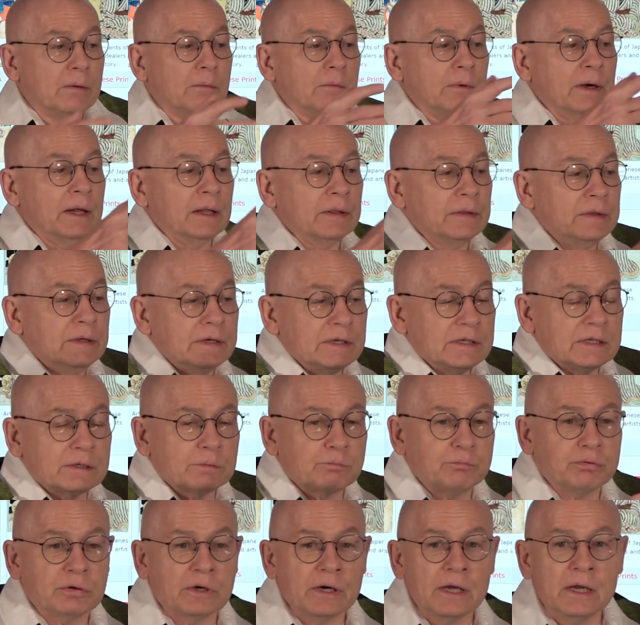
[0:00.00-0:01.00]
well, this
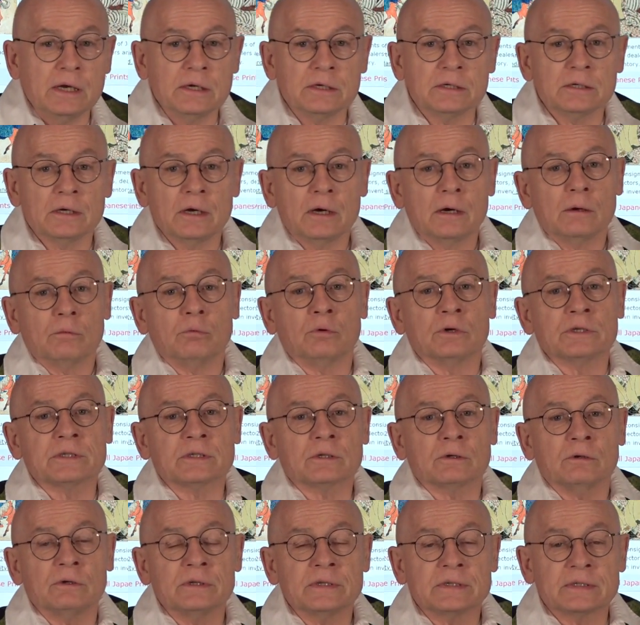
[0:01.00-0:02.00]
print
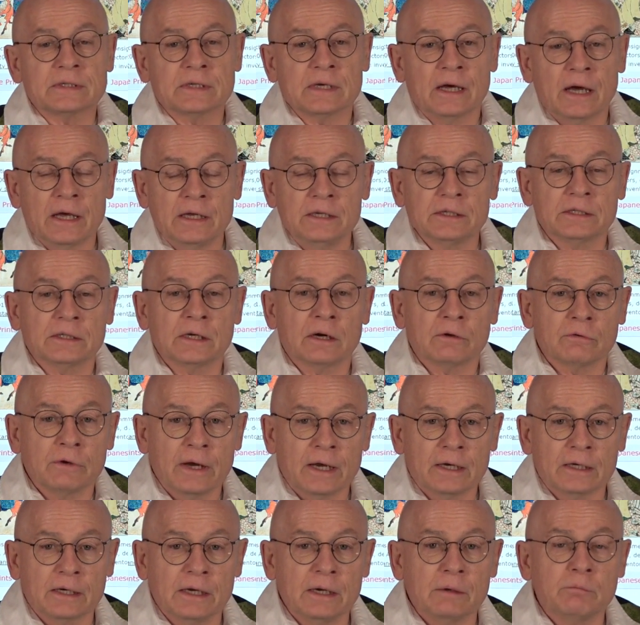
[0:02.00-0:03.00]
was consigned
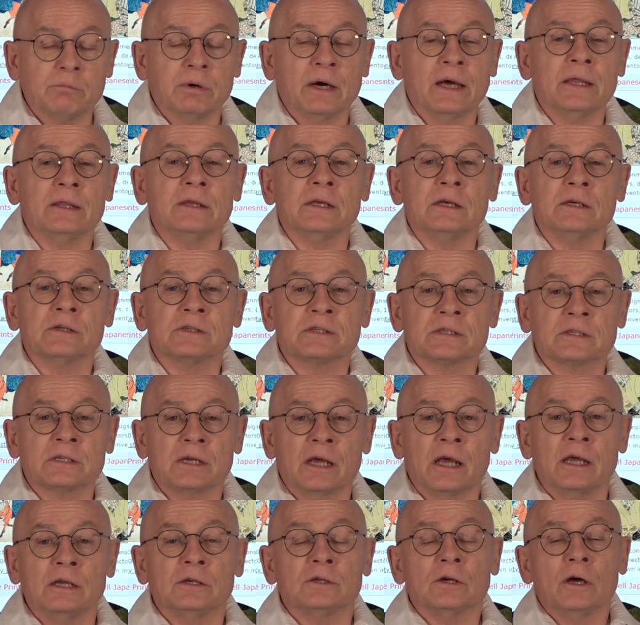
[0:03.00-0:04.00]
directly by the
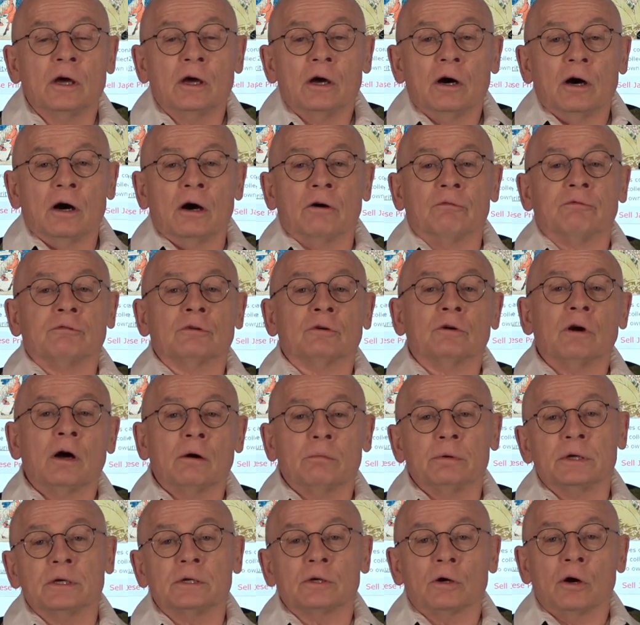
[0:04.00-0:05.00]
estate of
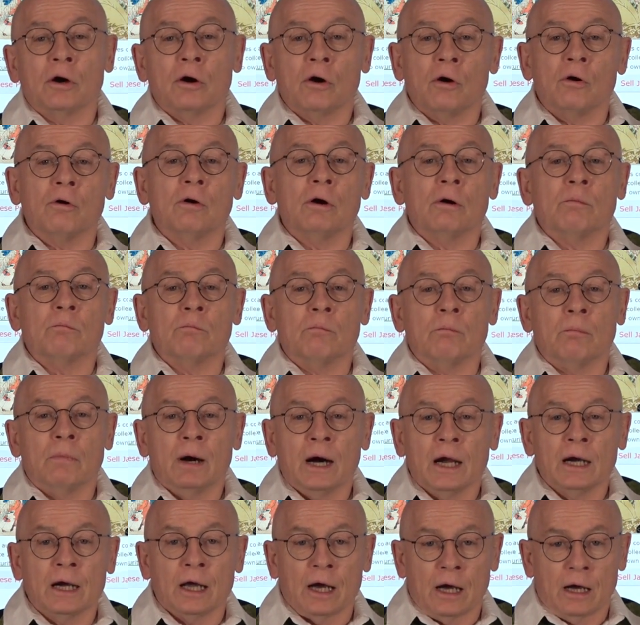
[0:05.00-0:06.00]
Robert O.
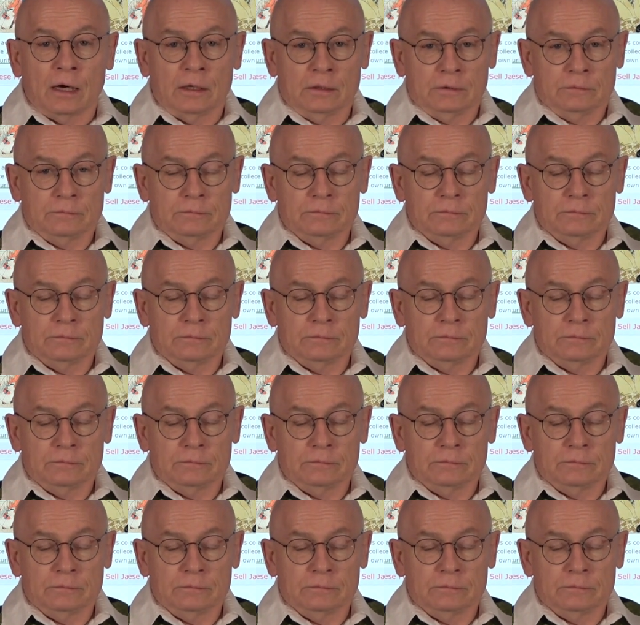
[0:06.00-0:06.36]
Muller.